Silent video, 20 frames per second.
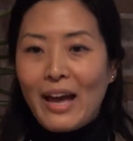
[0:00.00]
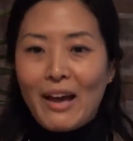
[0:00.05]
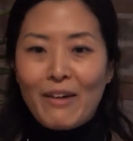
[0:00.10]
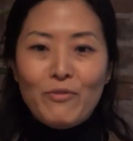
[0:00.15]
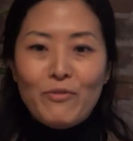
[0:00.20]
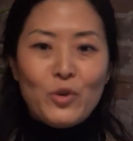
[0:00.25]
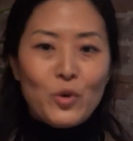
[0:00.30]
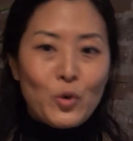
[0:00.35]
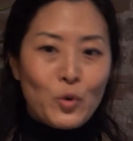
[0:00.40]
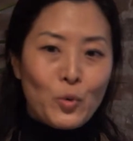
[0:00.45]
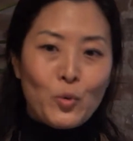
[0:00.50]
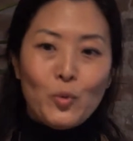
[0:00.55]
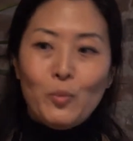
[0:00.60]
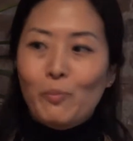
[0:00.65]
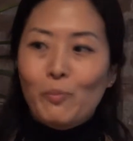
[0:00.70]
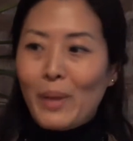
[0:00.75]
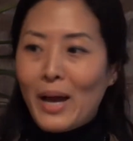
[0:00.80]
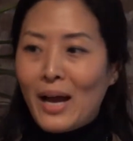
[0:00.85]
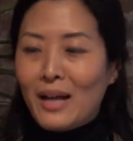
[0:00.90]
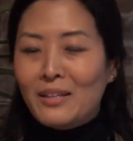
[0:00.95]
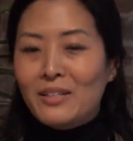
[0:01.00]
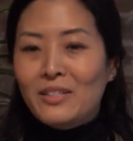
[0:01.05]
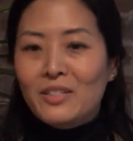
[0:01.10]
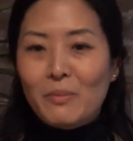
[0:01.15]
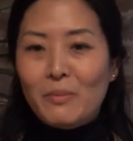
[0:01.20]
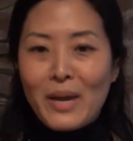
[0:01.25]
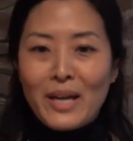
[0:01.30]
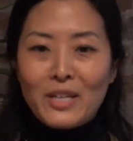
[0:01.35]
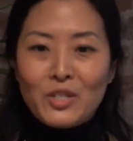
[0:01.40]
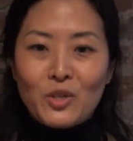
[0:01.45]
Have you
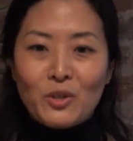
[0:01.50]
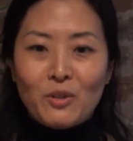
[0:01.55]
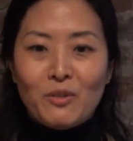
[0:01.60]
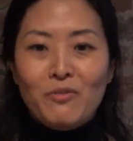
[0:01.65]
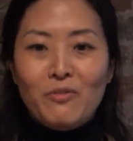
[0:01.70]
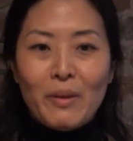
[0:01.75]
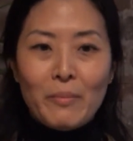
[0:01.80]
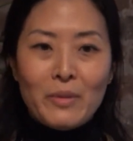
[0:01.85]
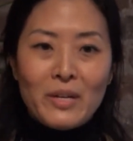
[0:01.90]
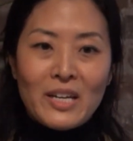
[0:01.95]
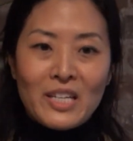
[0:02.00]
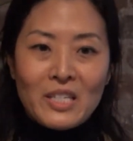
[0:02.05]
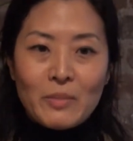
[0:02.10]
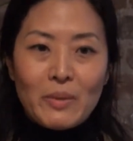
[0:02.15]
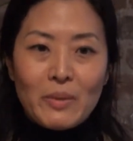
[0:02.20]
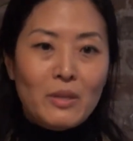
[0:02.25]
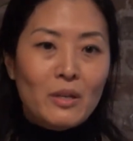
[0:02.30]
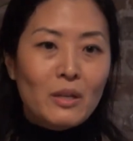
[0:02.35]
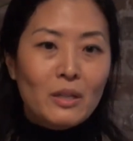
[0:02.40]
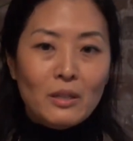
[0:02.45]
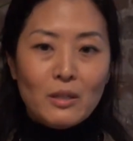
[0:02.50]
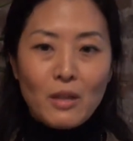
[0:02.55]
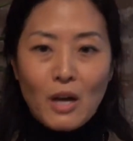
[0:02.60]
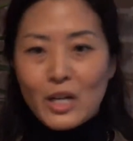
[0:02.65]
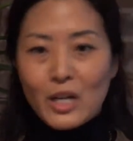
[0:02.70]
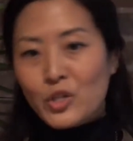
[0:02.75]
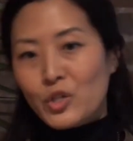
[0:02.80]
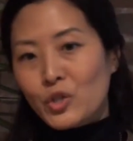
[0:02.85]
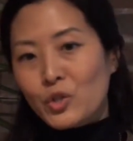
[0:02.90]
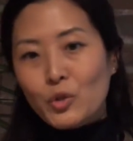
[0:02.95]
balanced the masculine and feminine aspect, the
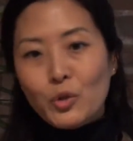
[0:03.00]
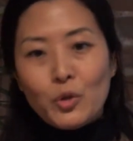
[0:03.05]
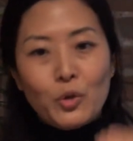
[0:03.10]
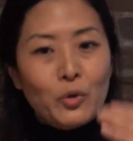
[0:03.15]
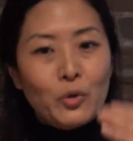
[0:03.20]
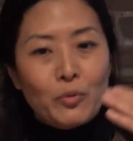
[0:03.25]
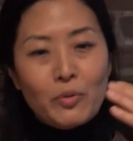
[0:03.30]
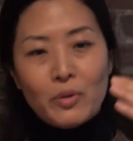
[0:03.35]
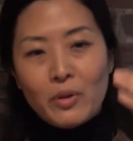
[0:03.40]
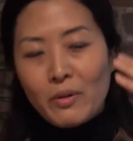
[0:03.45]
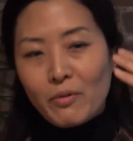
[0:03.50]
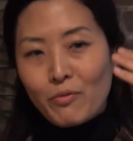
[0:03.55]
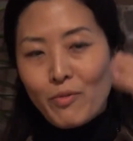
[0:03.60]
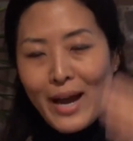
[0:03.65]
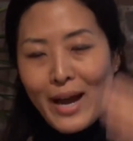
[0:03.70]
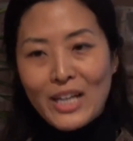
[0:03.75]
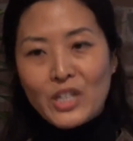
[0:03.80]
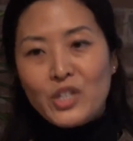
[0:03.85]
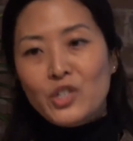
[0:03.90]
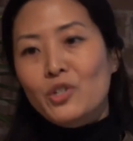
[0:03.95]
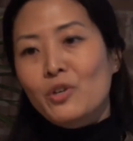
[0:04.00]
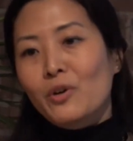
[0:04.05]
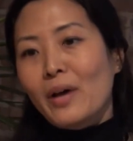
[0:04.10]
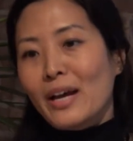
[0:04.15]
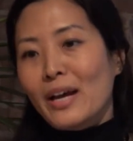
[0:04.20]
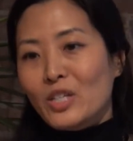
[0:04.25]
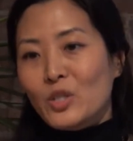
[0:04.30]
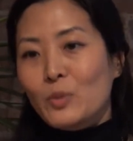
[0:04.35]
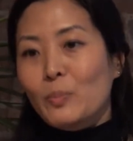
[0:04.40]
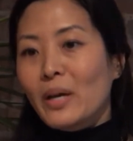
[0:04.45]
logical, the
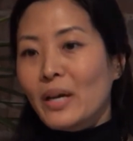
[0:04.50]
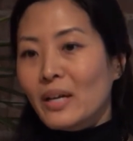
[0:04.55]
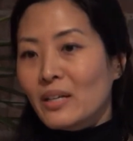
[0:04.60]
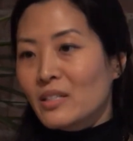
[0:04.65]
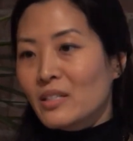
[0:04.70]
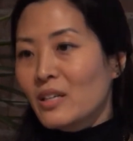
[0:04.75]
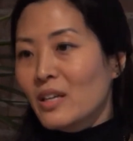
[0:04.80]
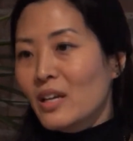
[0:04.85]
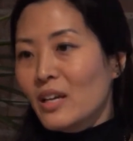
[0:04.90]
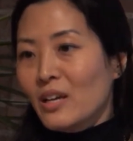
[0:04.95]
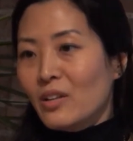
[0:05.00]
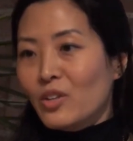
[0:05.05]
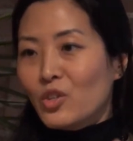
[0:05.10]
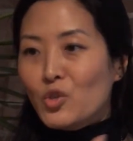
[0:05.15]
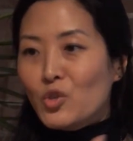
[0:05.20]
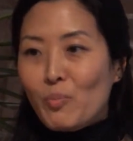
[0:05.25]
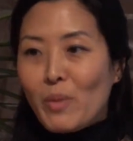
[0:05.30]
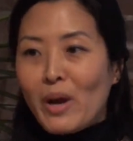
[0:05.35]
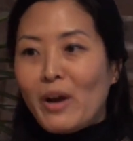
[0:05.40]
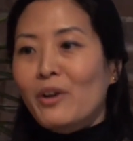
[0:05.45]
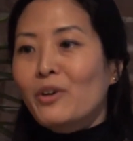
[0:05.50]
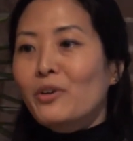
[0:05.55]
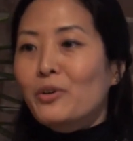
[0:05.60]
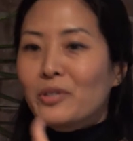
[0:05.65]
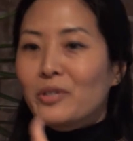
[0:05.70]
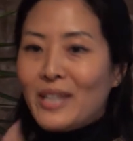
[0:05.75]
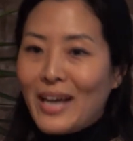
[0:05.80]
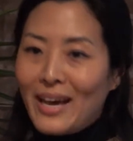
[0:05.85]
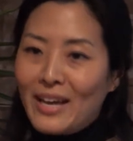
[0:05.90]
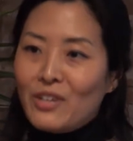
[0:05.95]
rational aspect, the
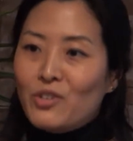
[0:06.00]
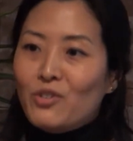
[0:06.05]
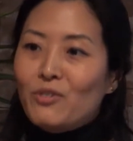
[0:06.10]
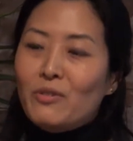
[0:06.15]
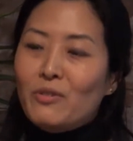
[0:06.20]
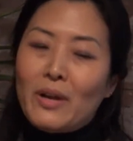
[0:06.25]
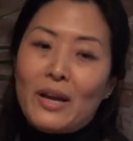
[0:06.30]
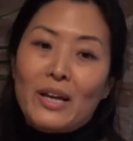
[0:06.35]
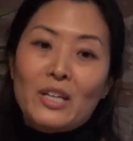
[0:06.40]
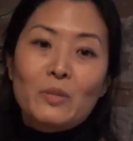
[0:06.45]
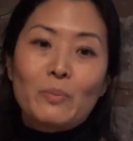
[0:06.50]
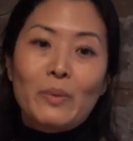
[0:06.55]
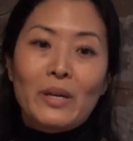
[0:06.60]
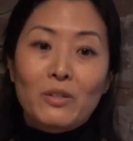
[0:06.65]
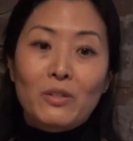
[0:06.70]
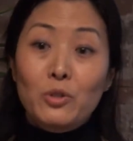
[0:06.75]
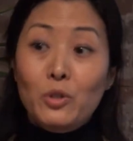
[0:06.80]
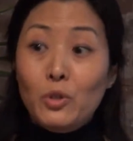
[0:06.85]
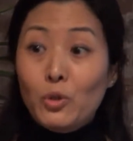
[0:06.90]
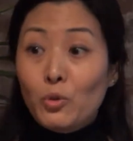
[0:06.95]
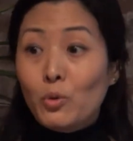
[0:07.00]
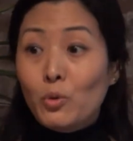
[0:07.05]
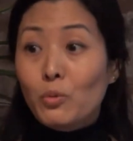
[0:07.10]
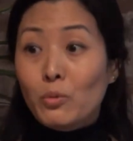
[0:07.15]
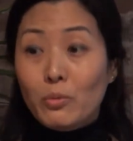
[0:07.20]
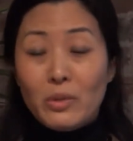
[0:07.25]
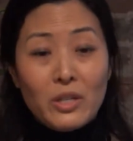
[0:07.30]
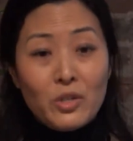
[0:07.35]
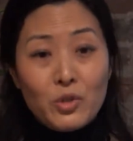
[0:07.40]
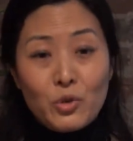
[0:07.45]
numerical, data-driven aspect?
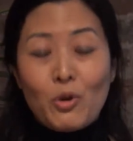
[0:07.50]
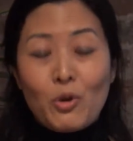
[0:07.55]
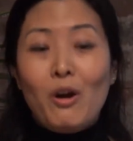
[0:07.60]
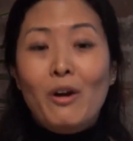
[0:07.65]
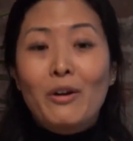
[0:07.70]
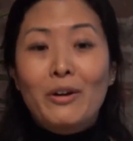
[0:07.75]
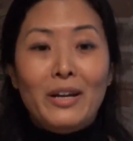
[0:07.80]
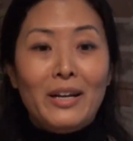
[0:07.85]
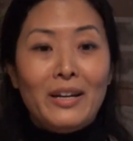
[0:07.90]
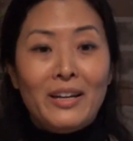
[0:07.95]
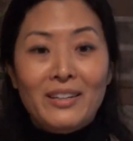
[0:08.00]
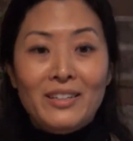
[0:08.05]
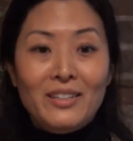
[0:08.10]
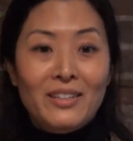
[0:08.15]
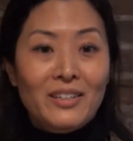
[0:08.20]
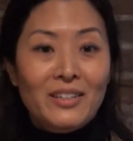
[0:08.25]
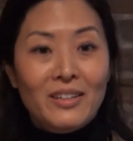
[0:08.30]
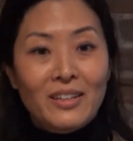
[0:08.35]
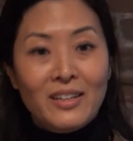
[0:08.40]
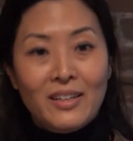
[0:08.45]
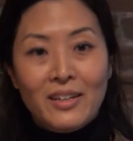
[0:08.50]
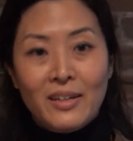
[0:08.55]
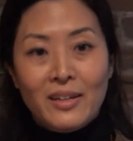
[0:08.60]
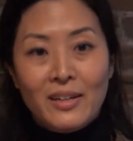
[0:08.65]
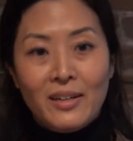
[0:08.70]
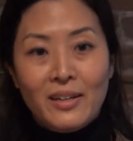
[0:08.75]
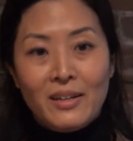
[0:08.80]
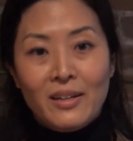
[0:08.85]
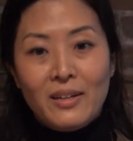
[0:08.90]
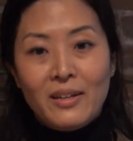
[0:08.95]
2, is your heart in
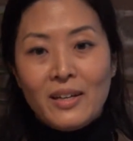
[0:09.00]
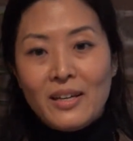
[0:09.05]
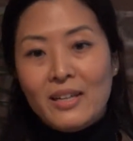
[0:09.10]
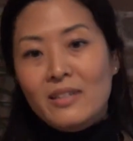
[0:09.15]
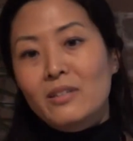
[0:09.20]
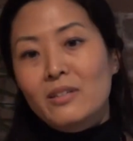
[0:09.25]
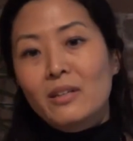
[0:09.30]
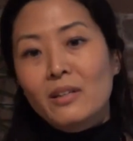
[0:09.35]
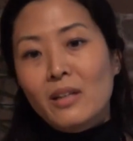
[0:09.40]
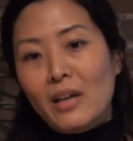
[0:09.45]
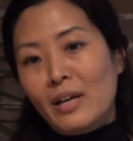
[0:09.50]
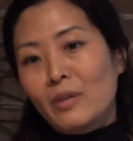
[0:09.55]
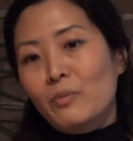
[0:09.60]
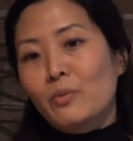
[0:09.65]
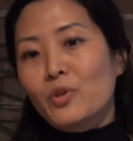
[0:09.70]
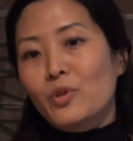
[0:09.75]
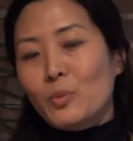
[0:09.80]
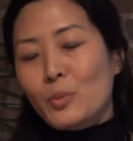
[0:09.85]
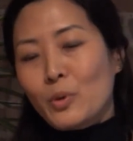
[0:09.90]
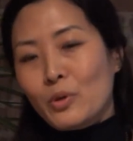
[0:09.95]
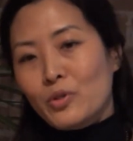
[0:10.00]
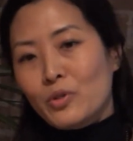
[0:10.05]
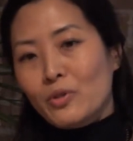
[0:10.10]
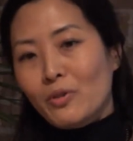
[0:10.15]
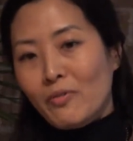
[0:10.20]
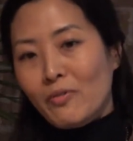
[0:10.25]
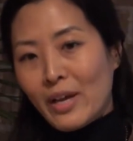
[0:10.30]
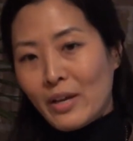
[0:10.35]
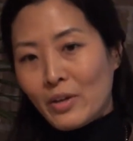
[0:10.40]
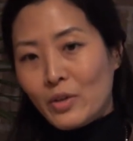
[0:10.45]
it? Is it aligned with your
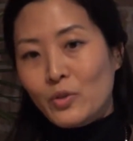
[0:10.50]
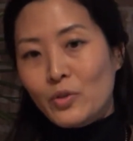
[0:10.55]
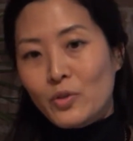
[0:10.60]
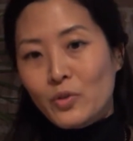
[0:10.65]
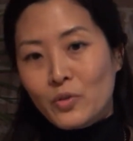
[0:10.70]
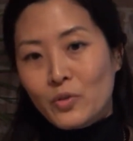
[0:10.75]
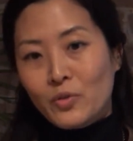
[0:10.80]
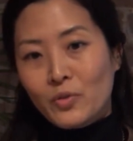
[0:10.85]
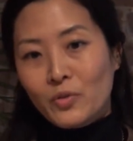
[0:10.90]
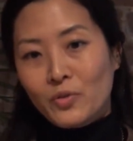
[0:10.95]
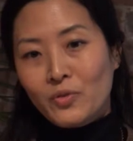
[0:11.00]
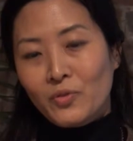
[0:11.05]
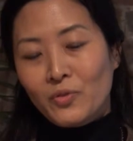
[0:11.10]
personal values?